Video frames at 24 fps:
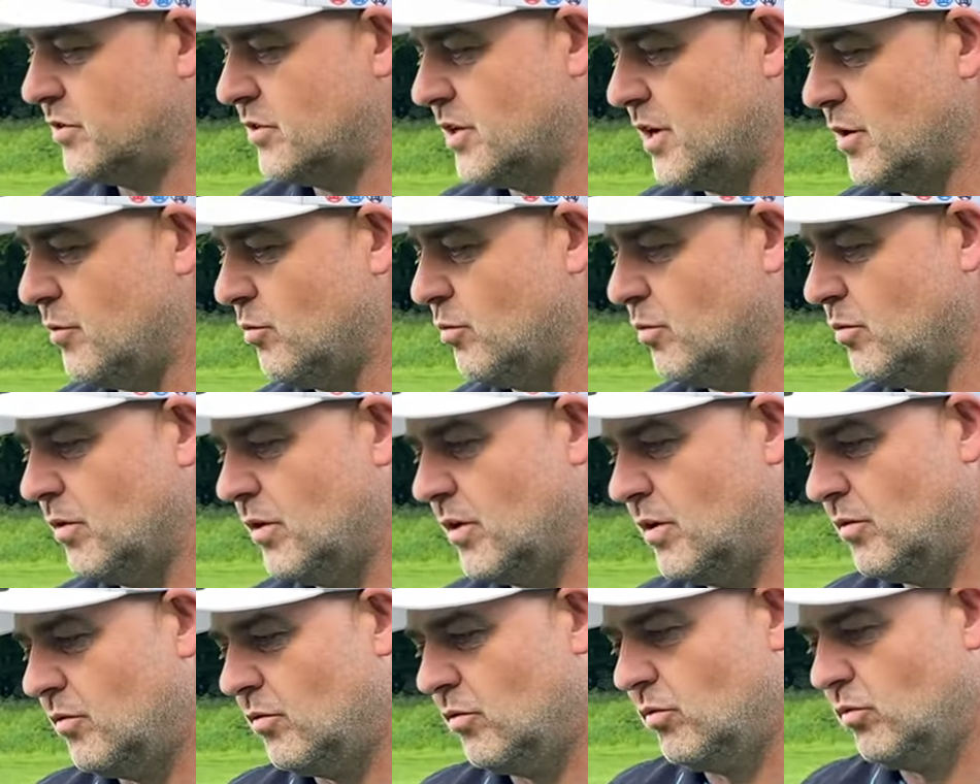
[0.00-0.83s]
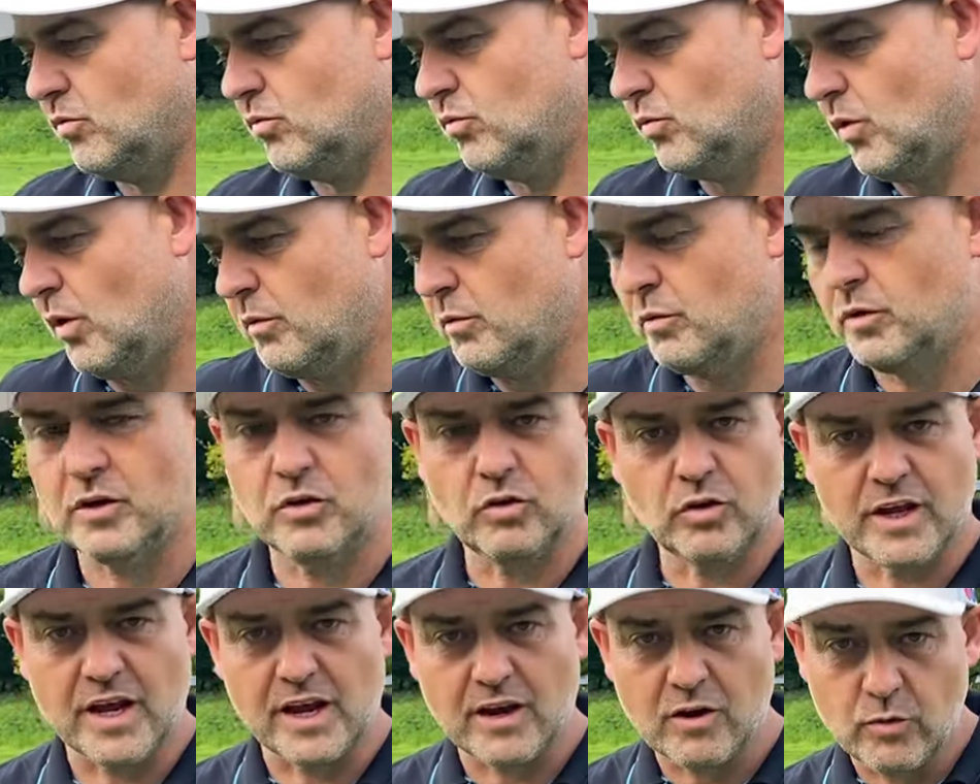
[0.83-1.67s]
So what we want to
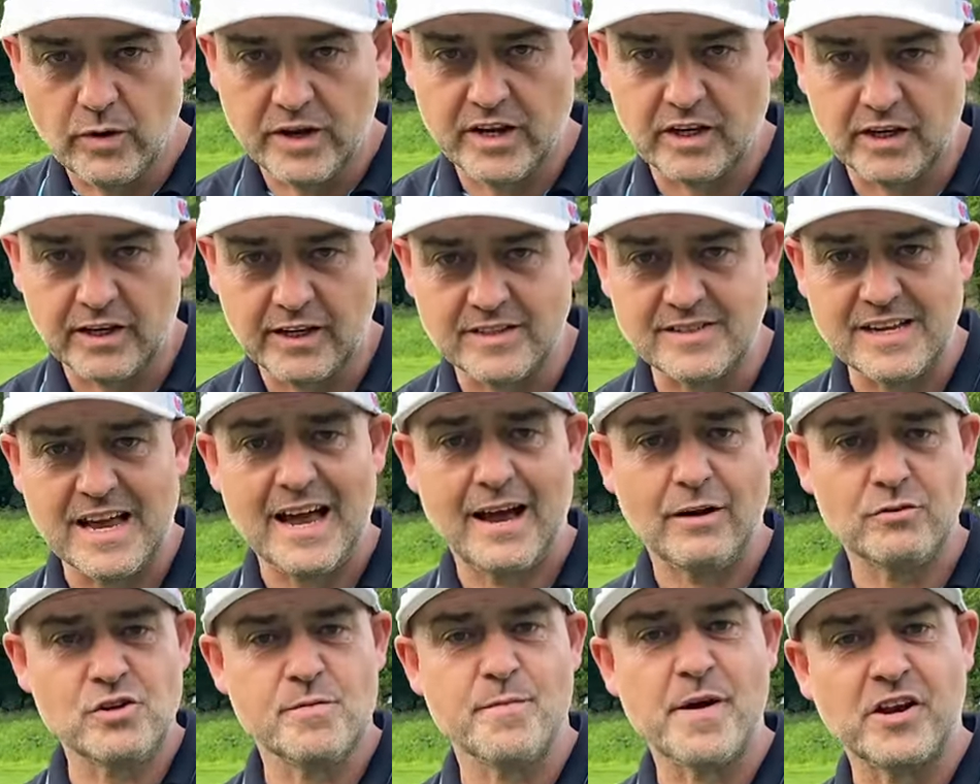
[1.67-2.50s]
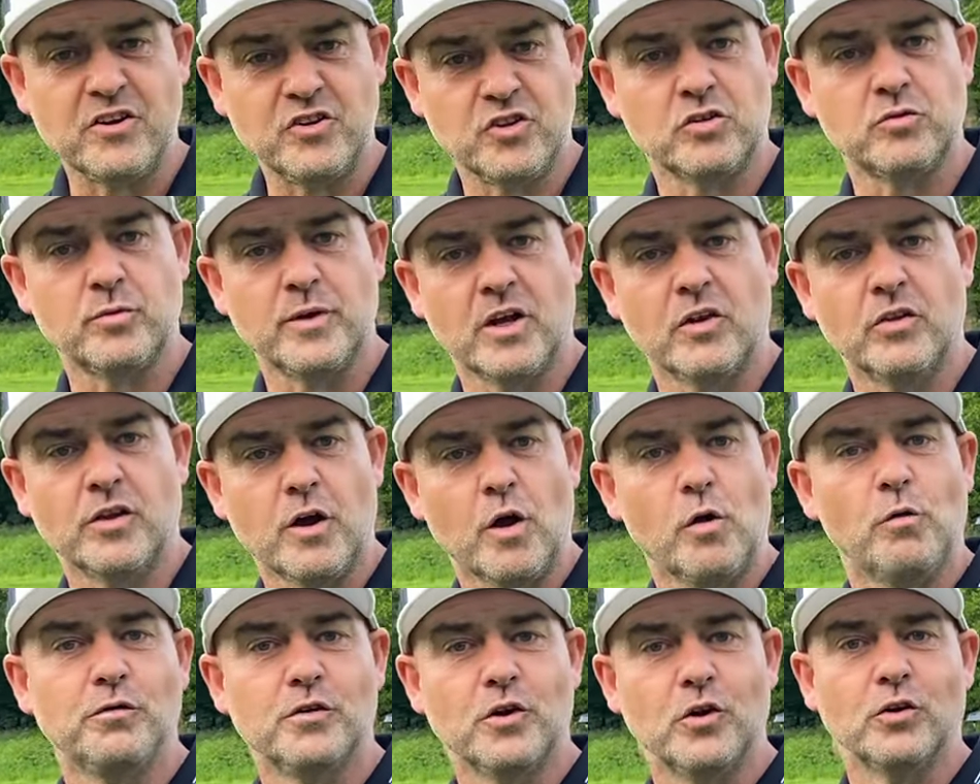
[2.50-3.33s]
look at quickly is how do you manage your swing on the
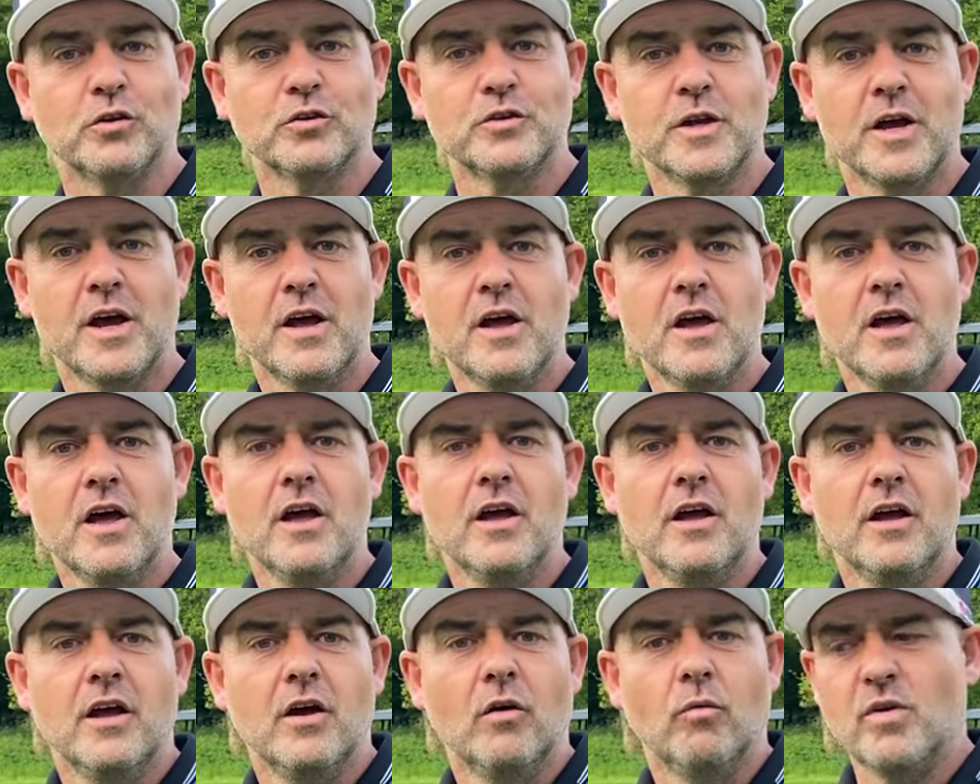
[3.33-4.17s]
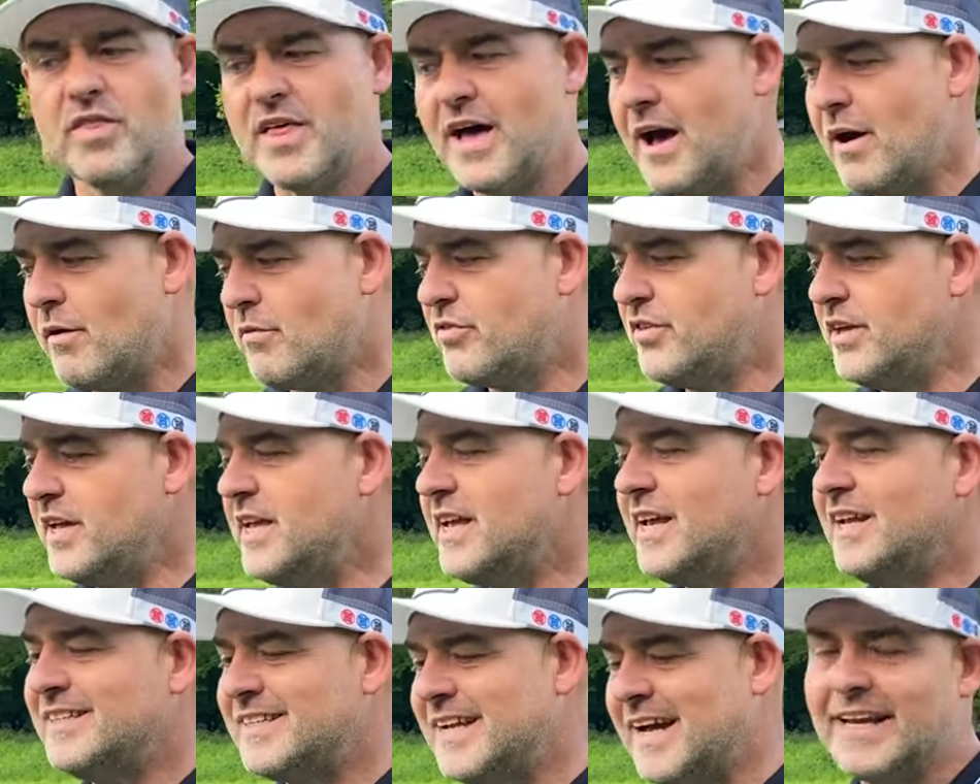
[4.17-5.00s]
golf course without
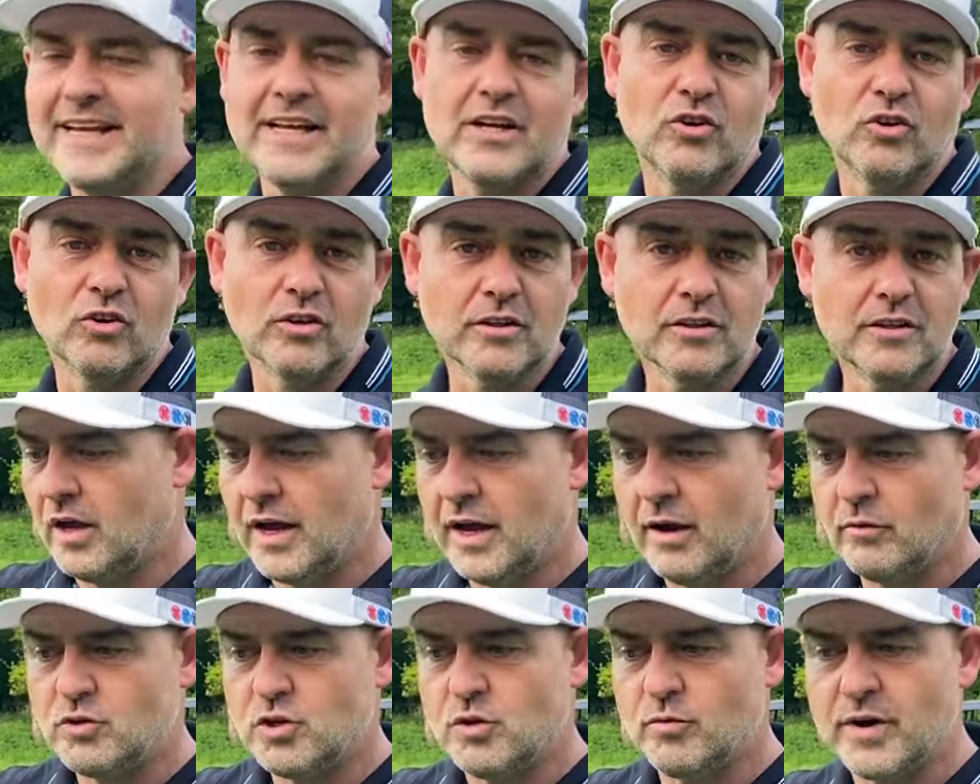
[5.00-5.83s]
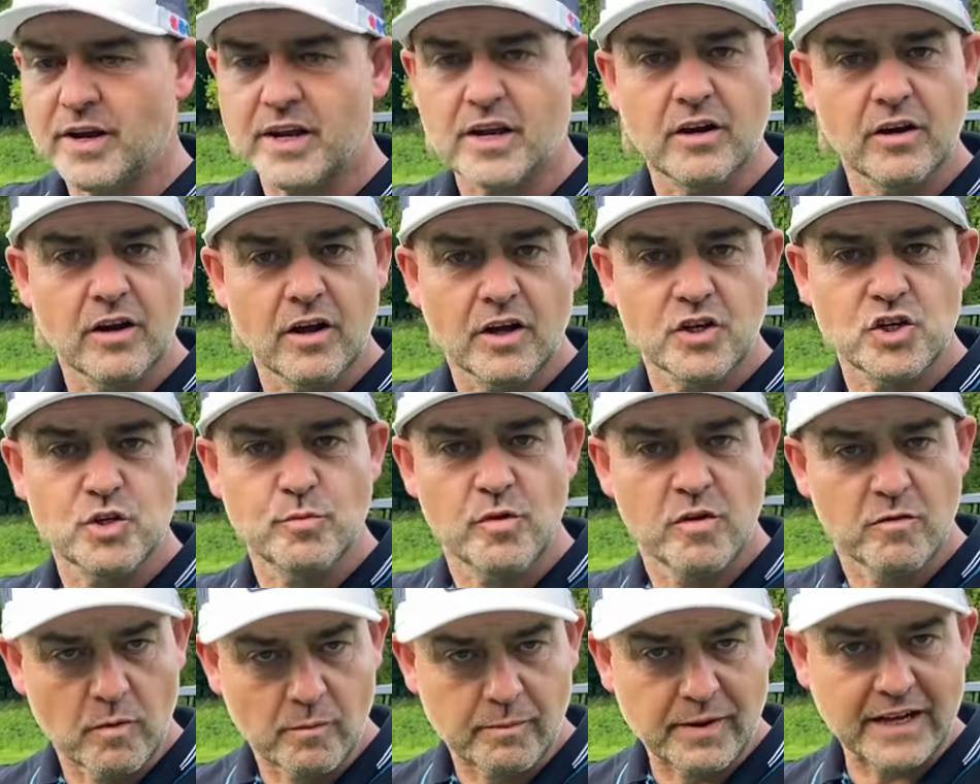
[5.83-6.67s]
thinking technical? How do you recognise your
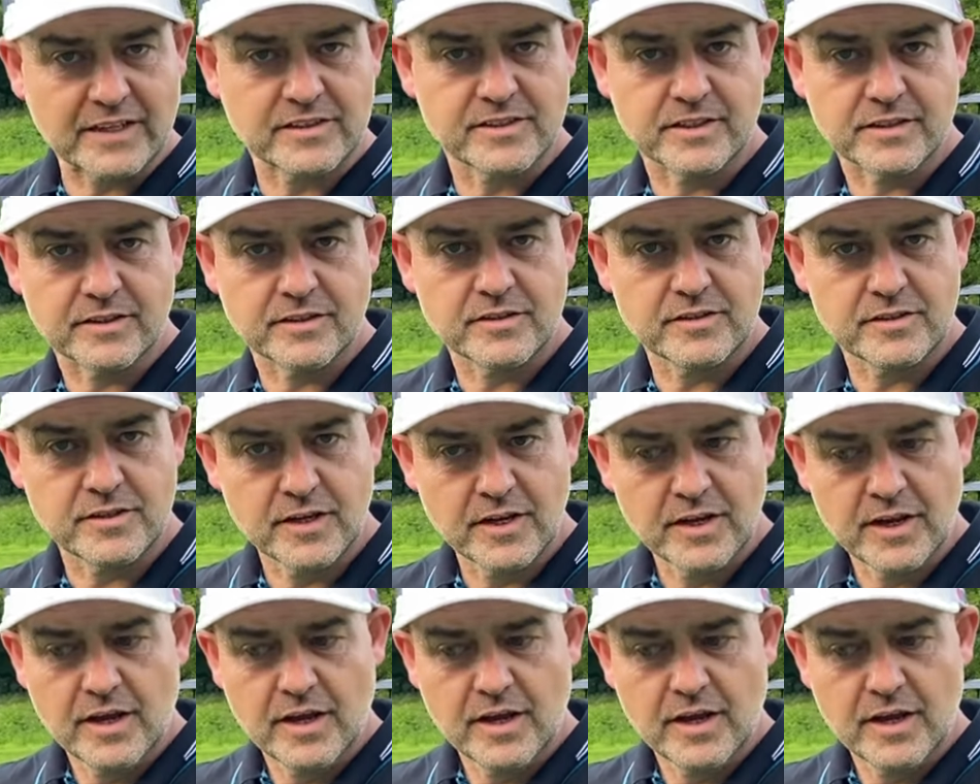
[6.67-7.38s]
movement patterns